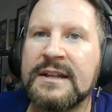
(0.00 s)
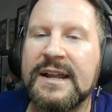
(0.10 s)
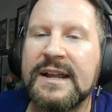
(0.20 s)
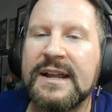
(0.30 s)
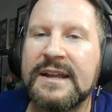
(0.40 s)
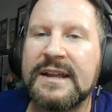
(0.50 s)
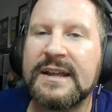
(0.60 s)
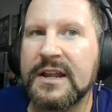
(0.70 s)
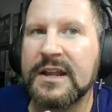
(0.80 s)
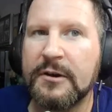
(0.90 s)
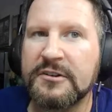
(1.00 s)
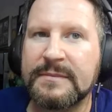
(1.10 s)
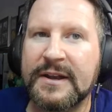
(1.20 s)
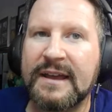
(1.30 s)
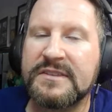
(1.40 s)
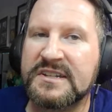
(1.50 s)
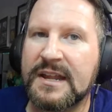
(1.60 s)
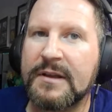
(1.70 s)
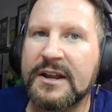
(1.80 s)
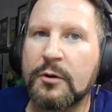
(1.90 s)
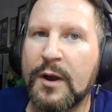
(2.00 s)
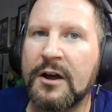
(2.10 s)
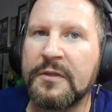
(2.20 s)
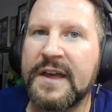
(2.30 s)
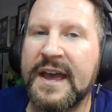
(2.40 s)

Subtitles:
In that song, he boasts about having the same kind of wealth